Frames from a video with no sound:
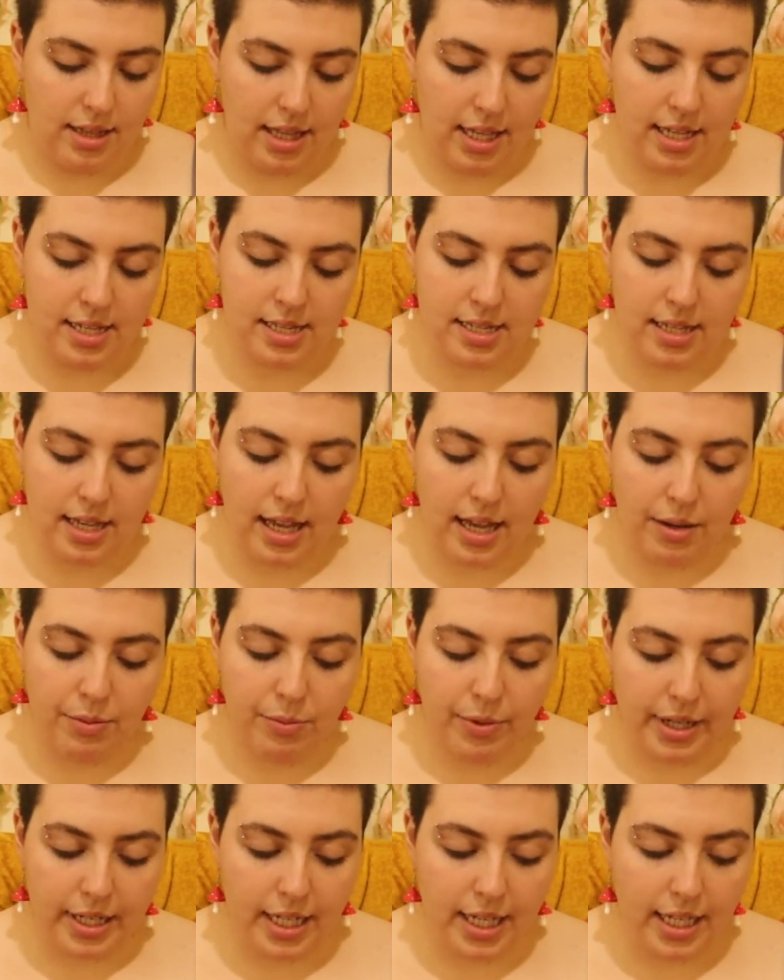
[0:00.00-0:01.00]
this,
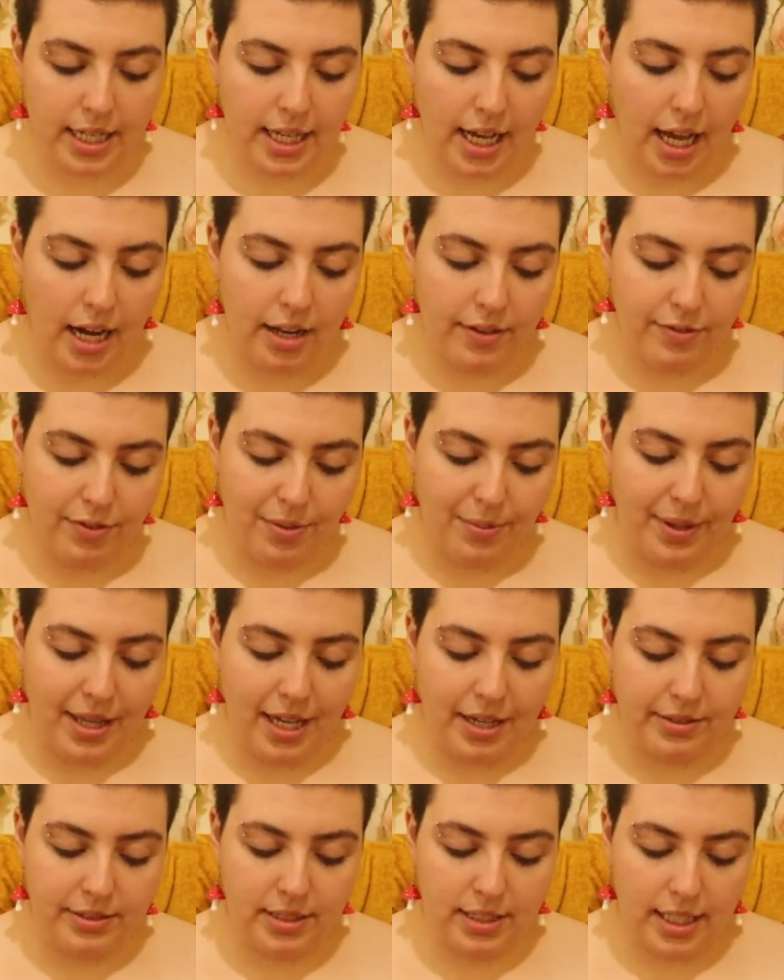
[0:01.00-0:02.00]
when he got it for me,
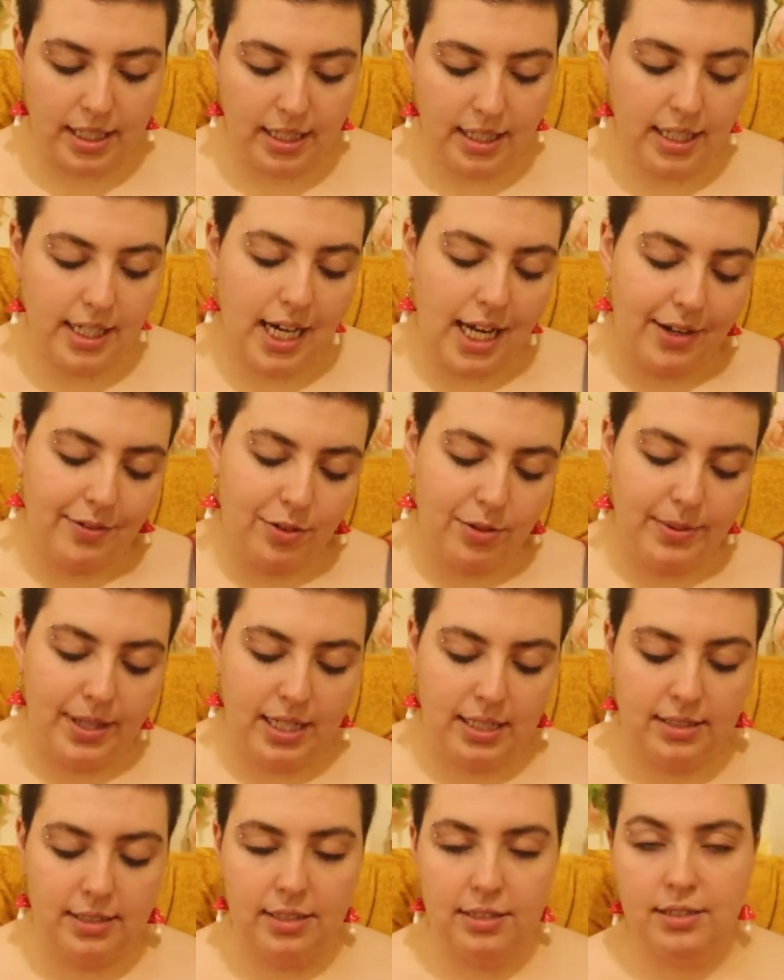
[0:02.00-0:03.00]
I was like, he got it for me
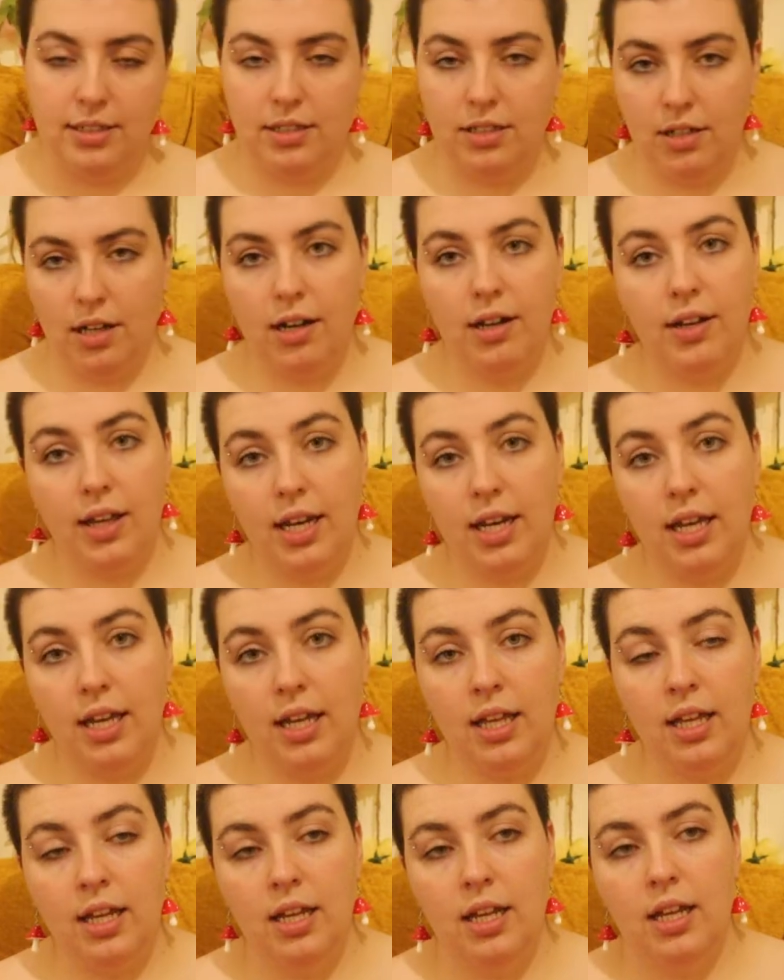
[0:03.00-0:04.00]
because there's a dog in
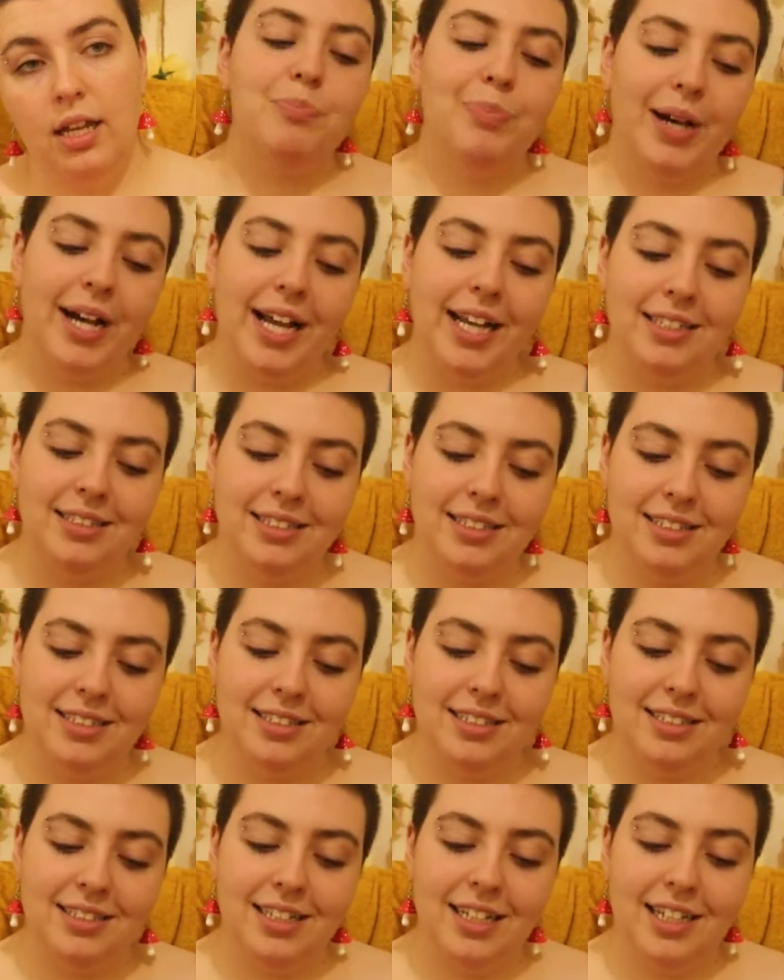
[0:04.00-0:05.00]
it.
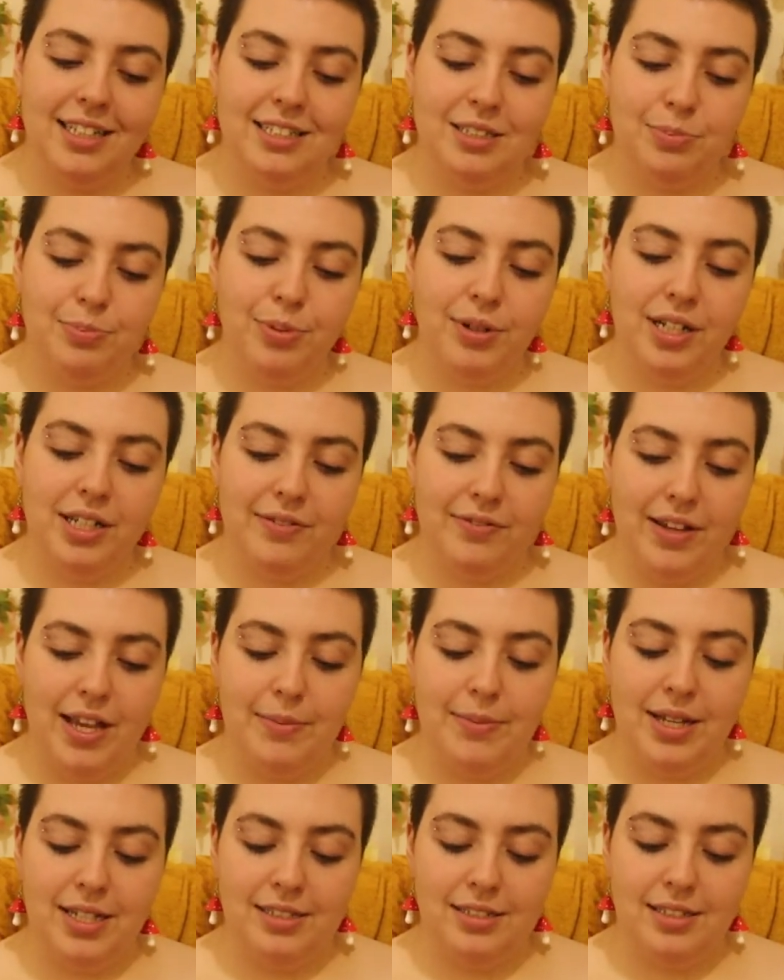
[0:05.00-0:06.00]
But it's pretty
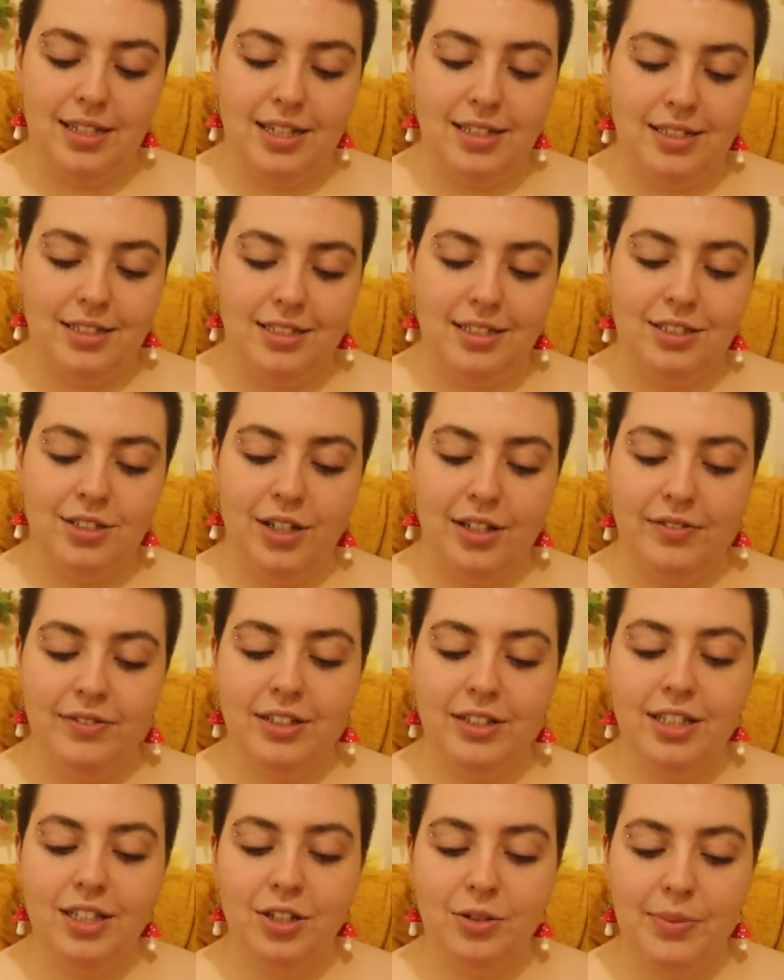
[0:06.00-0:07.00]
famous, and so I
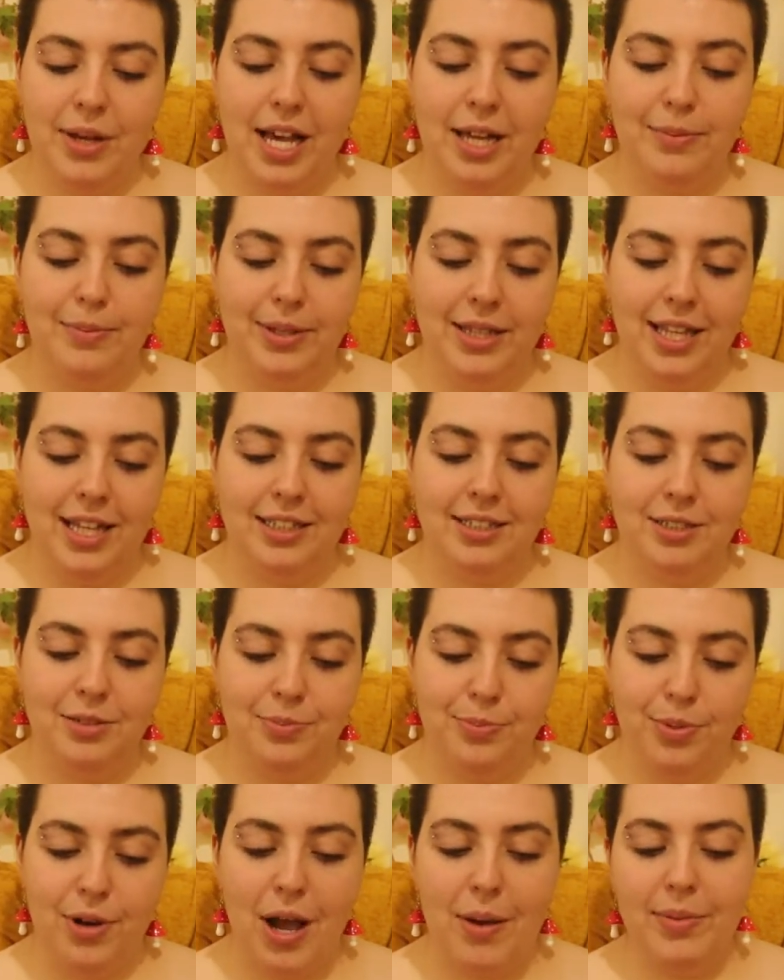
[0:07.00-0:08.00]
feel a little bad, but that's
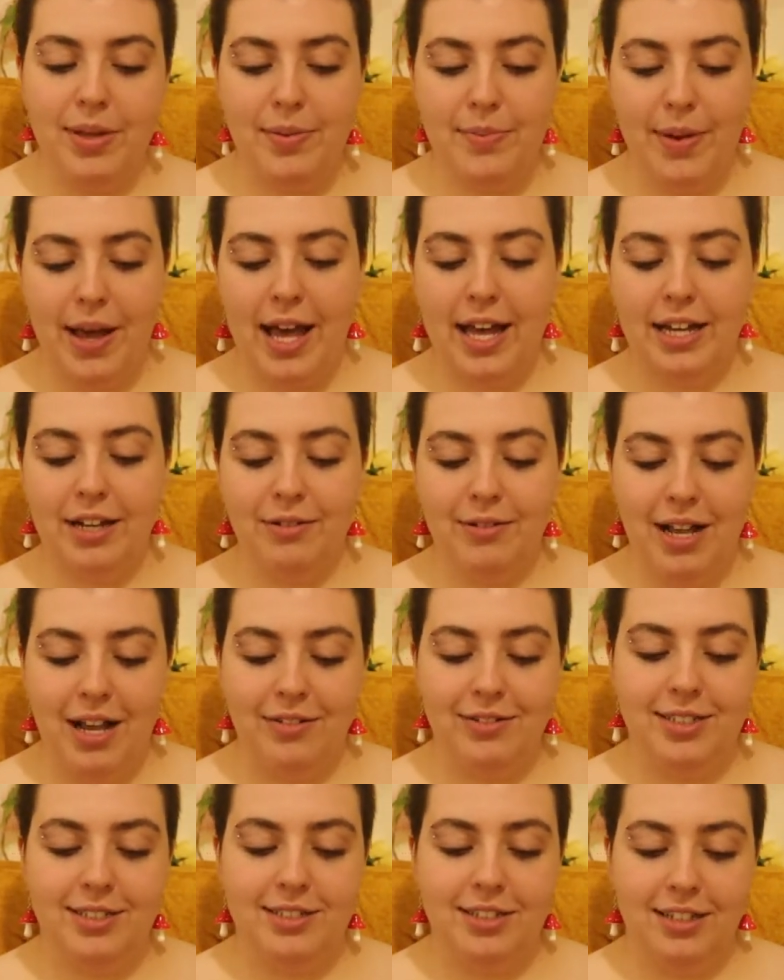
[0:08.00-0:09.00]
brought me back
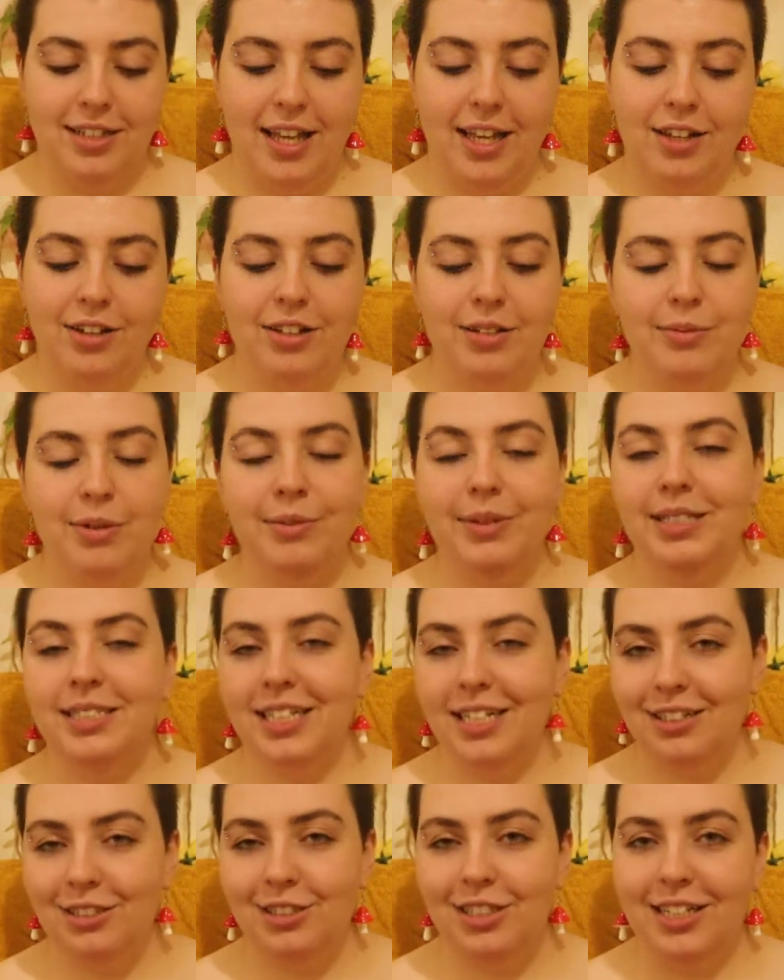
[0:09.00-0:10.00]
around to like, oh, maybe it's
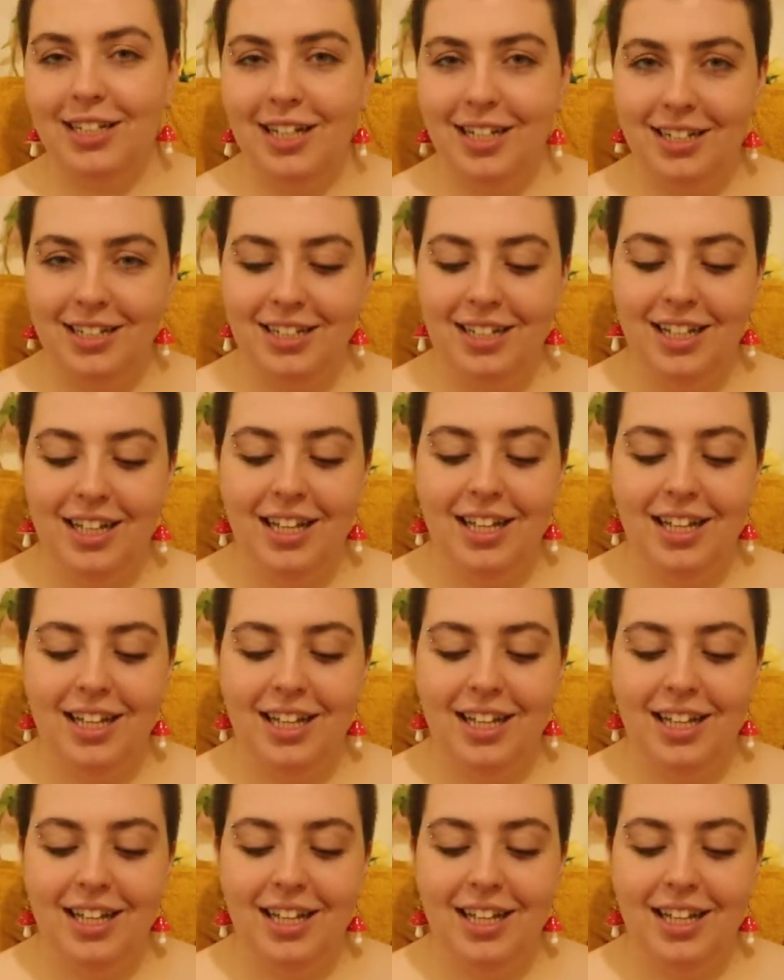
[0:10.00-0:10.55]
actually good.